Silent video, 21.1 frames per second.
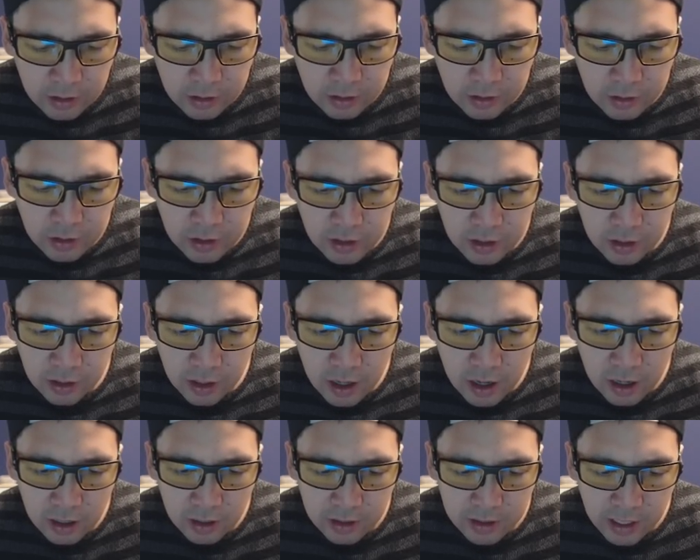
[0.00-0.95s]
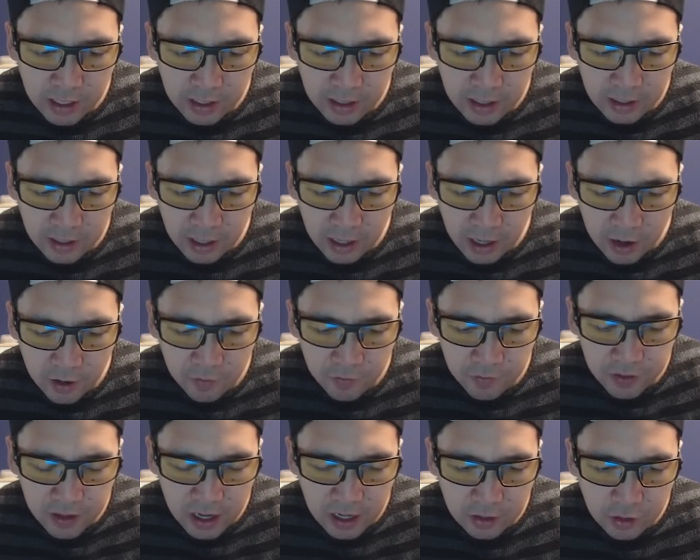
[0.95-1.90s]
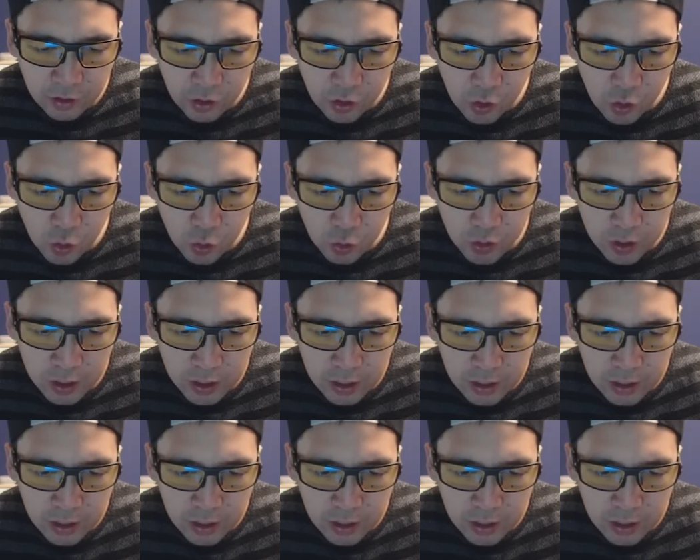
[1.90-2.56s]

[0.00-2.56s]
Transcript: Using the log, taking care of that dude.